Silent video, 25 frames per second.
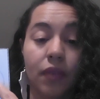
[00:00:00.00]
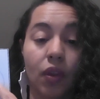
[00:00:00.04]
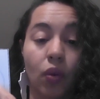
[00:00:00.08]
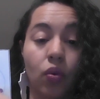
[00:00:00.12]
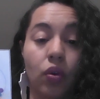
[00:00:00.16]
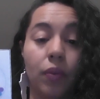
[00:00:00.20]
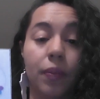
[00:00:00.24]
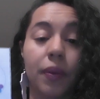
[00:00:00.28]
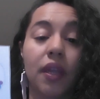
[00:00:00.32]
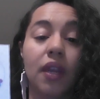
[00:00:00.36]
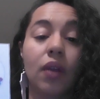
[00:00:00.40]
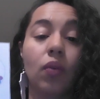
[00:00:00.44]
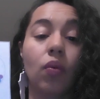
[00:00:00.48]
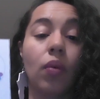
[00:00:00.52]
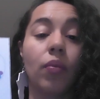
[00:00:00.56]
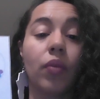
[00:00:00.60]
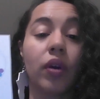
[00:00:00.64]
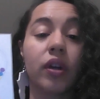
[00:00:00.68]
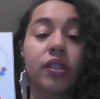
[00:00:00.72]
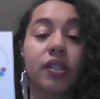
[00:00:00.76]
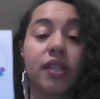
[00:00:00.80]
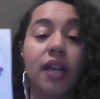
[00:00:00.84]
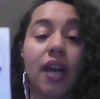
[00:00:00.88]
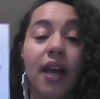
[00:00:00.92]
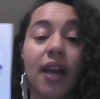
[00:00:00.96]
Repeat it one
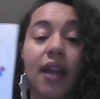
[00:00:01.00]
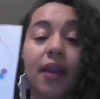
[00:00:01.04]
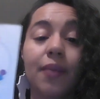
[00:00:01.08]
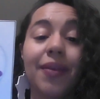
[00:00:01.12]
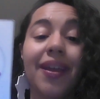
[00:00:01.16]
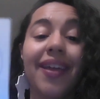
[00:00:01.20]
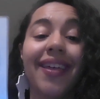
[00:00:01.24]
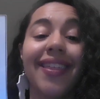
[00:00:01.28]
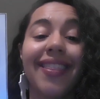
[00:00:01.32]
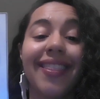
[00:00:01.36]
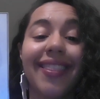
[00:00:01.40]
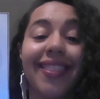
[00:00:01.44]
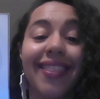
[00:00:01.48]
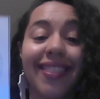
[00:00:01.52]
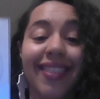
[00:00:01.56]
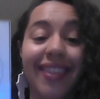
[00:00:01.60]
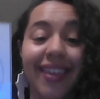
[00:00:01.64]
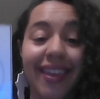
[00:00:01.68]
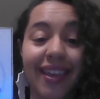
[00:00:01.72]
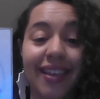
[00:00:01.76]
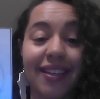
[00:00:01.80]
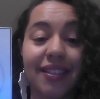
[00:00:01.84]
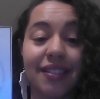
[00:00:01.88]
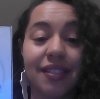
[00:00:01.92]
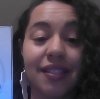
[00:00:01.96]
more time,
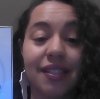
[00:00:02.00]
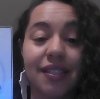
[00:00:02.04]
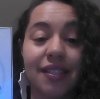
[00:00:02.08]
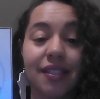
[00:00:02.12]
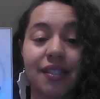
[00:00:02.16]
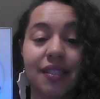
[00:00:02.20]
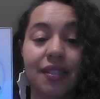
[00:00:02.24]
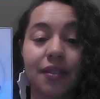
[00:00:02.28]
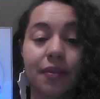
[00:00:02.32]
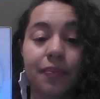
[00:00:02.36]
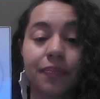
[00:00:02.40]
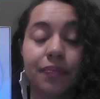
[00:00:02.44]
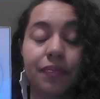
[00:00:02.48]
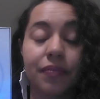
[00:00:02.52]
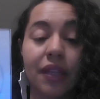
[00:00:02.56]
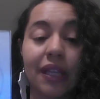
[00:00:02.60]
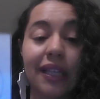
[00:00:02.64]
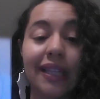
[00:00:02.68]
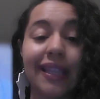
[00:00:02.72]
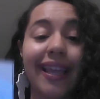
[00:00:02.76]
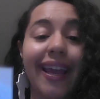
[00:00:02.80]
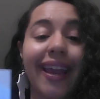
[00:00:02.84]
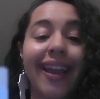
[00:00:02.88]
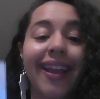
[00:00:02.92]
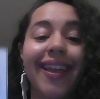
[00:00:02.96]
this.
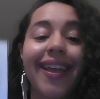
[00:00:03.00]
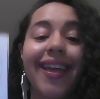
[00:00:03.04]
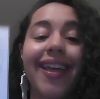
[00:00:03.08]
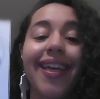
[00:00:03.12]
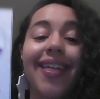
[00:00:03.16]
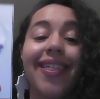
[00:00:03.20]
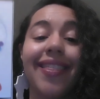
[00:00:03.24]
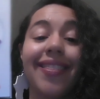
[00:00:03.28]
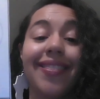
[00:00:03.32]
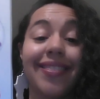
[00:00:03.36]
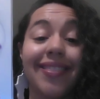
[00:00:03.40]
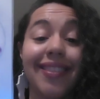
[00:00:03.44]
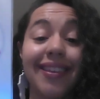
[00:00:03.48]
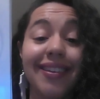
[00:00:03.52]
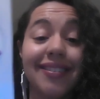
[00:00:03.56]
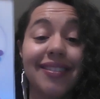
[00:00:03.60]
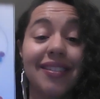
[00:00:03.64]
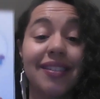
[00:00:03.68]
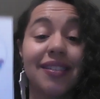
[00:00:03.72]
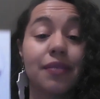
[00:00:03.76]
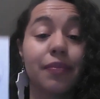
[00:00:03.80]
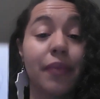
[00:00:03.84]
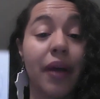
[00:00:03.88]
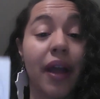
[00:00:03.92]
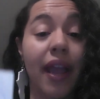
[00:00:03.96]
Like, this
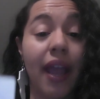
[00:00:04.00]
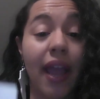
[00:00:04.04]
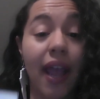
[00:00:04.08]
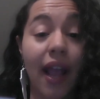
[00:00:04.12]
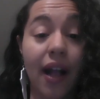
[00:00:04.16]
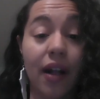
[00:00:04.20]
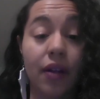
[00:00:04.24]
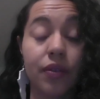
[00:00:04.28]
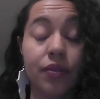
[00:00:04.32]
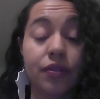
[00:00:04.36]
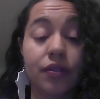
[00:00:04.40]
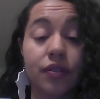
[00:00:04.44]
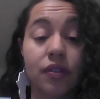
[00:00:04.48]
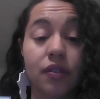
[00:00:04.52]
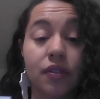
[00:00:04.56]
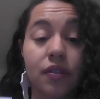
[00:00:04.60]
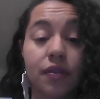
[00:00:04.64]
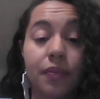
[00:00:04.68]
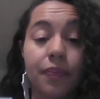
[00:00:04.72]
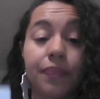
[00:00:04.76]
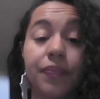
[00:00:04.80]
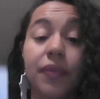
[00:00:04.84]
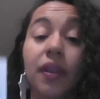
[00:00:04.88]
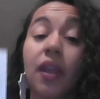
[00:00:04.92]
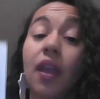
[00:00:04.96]
is my house.
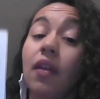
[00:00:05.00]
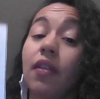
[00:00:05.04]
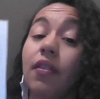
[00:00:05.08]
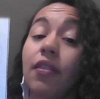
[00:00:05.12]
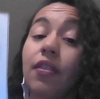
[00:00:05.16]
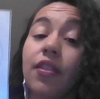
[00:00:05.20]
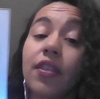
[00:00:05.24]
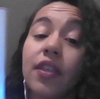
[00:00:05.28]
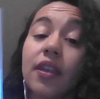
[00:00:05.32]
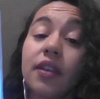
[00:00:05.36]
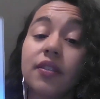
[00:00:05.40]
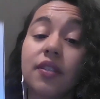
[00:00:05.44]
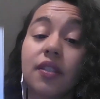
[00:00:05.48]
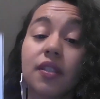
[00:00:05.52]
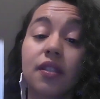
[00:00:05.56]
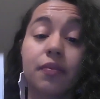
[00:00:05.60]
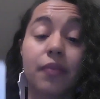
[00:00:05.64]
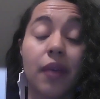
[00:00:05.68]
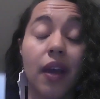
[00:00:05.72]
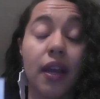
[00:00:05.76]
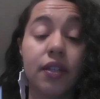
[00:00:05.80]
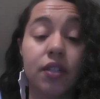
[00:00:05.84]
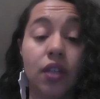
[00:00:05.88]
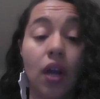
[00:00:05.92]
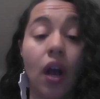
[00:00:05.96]
This is
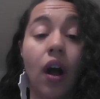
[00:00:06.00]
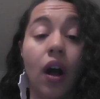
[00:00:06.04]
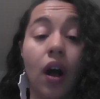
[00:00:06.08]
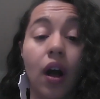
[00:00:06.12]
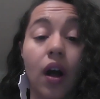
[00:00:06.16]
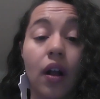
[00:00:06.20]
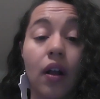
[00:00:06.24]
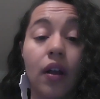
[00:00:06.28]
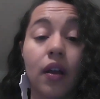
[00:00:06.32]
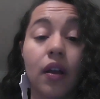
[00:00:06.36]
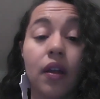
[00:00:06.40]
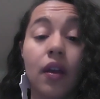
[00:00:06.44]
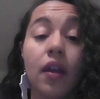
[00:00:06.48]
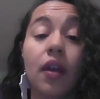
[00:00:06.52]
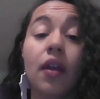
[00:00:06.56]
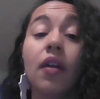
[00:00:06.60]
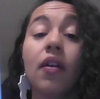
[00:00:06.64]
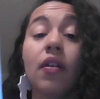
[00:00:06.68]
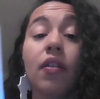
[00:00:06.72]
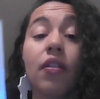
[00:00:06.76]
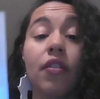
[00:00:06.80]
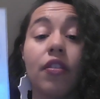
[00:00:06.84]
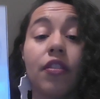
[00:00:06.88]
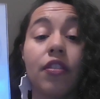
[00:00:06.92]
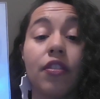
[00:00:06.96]
my dog.
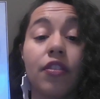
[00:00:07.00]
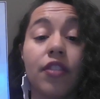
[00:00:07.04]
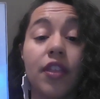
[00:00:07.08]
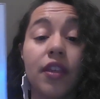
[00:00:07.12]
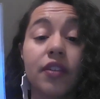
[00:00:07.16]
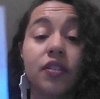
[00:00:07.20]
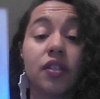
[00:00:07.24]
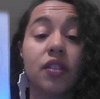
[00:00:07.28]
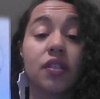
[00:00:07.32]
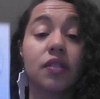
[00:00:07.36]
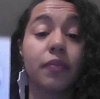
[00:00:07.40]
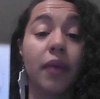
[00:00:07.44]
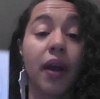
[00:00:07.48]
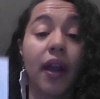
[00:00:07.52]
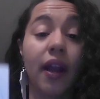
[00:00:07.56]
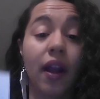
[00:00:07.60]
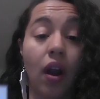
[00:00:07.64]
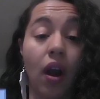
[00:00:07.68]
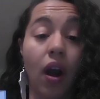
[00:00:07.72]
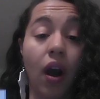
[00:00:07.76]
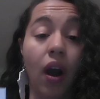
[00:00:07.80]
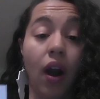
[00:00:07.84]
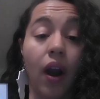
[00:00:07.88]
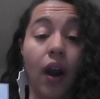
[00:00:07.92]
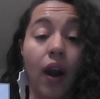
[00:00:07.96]
This is my
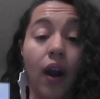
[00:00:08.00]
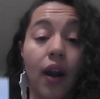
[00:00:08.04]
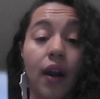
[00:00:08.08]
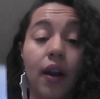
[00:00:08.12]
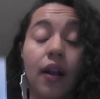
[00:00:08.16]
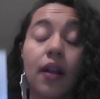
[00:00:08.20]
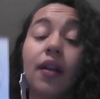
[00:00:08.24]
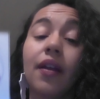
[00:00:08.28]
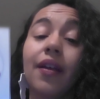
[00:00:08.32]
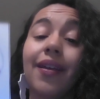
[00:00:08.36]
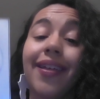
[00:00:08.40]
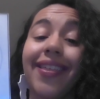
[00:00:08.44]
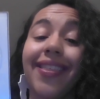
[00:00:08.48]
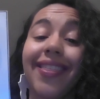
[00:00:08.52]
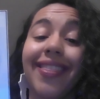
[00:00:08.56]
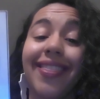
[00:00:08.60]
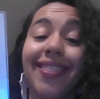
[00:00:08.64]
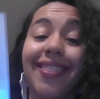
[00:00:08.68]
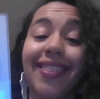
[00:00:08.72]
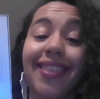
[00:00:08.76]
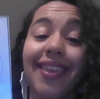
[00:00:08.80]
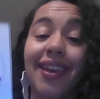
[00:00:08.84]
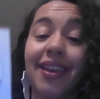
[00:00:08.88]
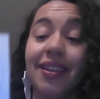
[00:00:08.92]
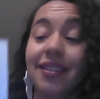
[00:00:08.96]
car.
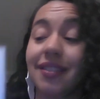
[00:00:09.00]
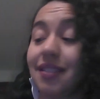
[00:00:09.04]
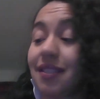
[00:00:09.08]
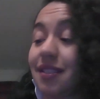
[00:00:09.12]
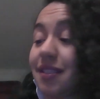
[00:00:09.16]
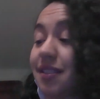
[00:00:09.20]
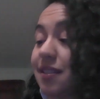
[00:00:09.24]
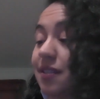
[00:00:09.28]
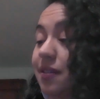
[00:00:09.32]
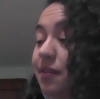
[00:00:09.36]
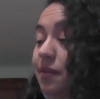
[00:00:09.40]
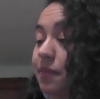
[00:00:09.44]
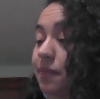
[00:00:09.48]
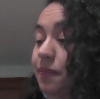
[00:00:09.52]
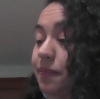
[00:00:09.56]
This.